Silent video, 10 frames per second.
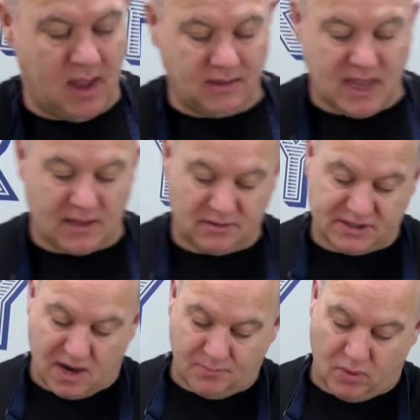tender
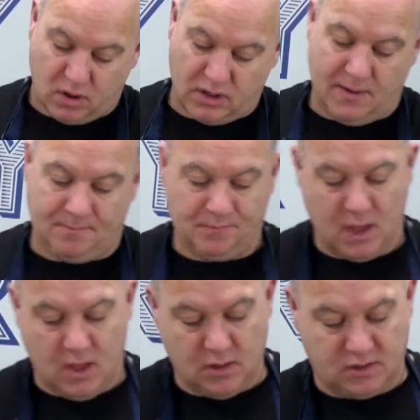stem broccoli.
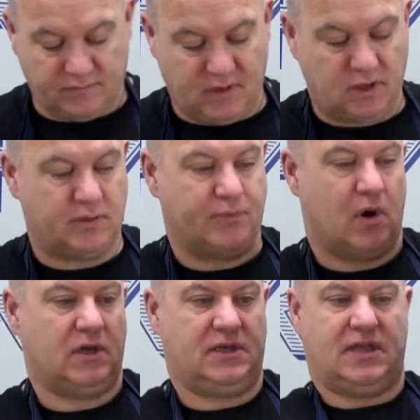So if you look at the
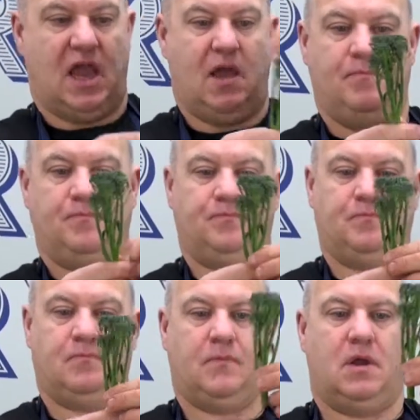broccoli stem
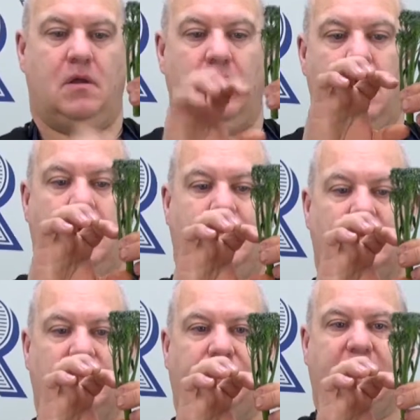here, you've
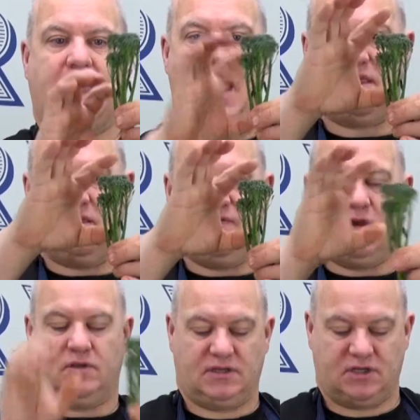got the thick end and you've
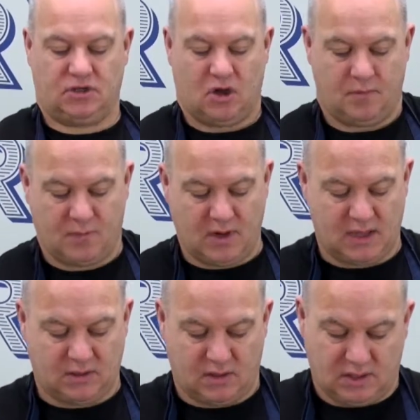got this on top. What
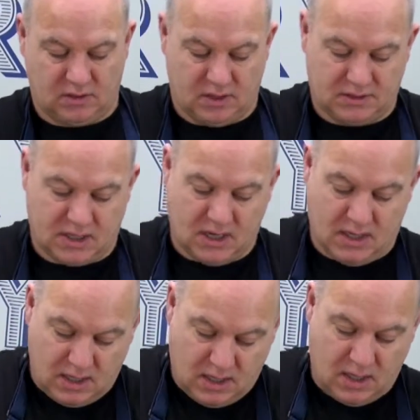I really do is I
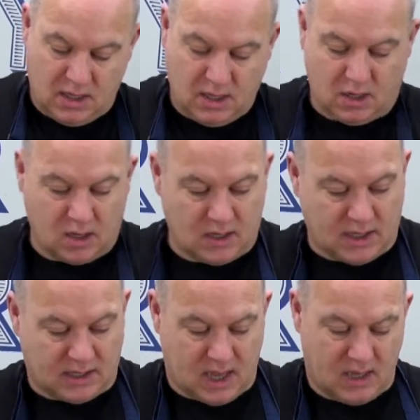cut it
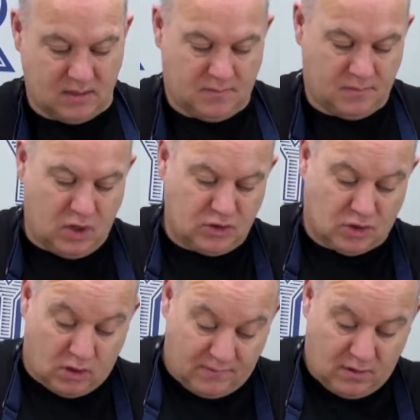like that. Use
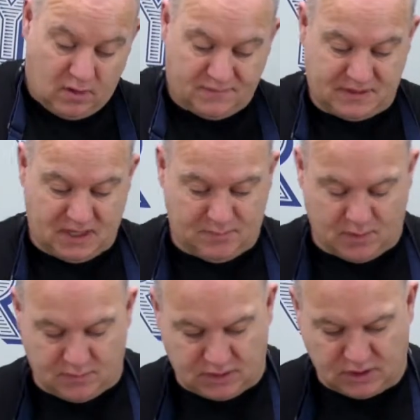all of it obviously,
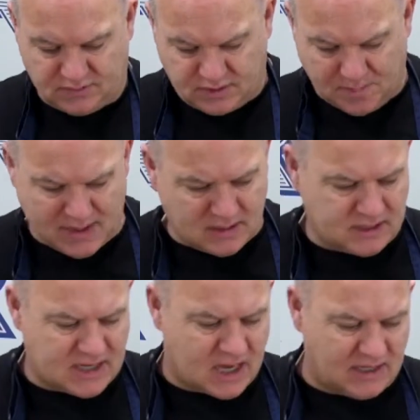but just to make the
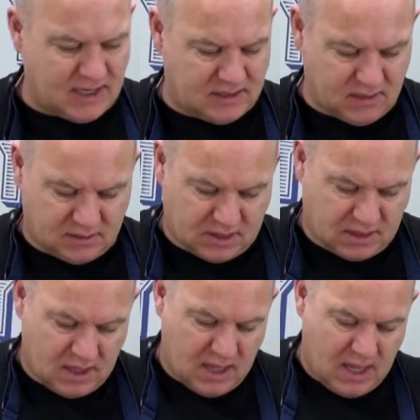salad easier to
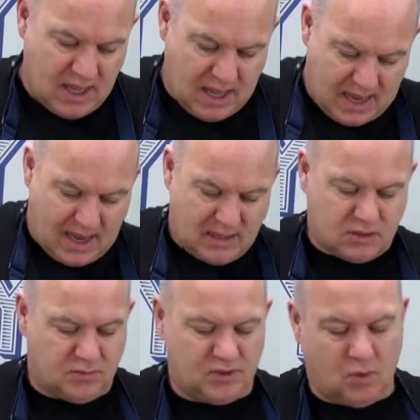eat.
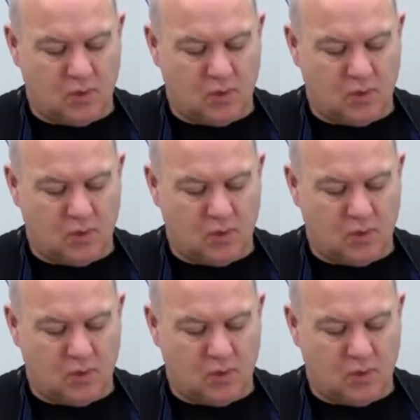So we don't